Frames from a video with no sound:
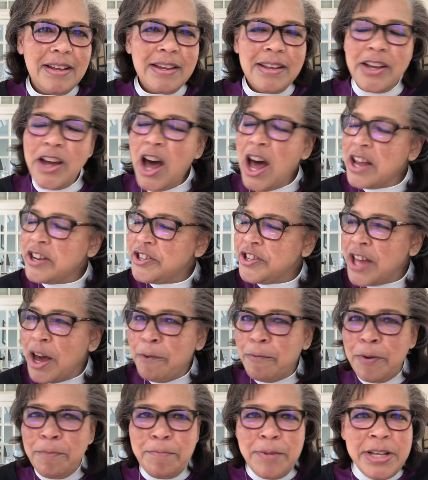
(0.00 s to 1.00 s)
Gosh, that
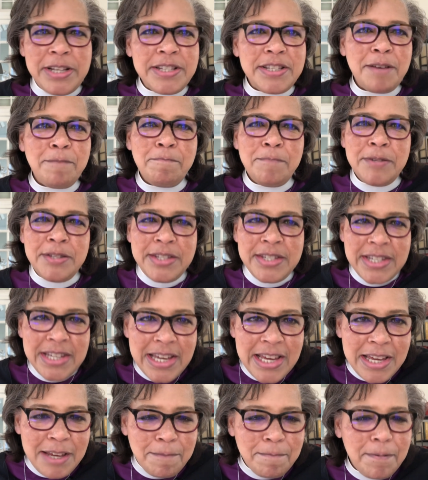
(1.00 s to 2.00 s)
would be some
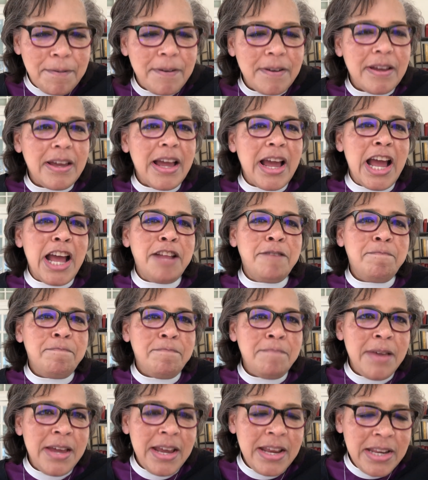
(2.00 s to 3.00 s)
deep and
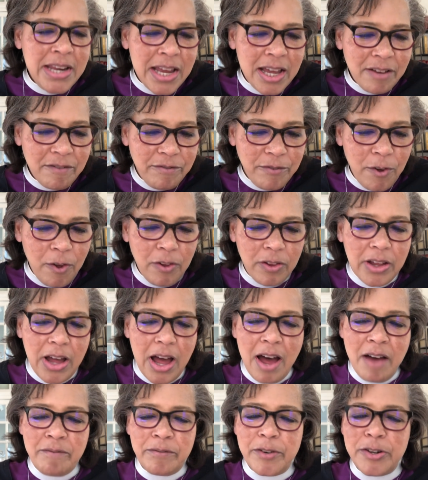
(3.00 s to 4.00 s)
meaningful
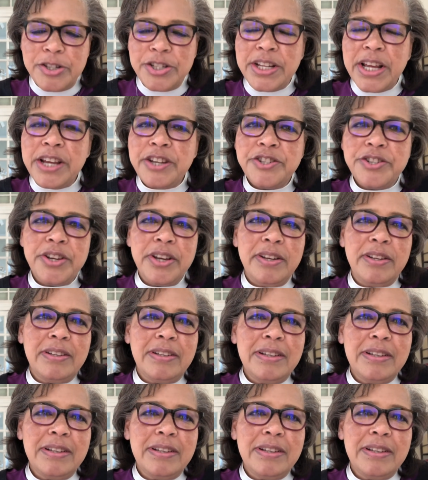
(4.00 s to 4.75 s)
conversation.